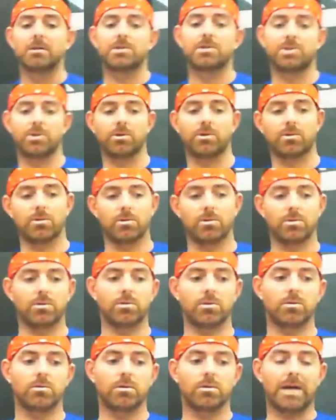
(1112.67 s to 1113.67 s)

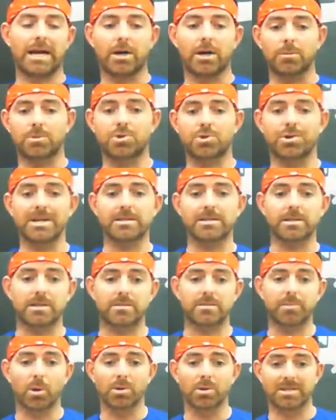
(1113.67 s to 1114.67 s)
to help treat a
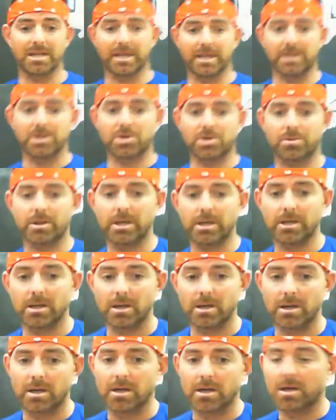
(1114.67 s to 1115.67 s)
sporting
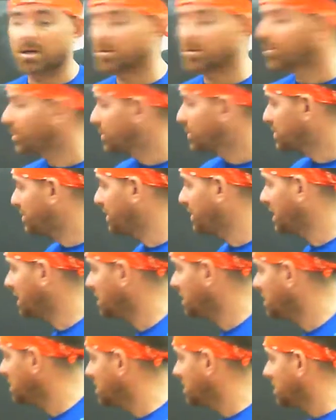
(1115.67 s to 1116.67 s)
injury would
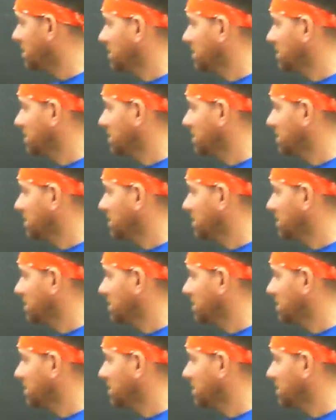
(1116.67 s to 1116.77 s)
be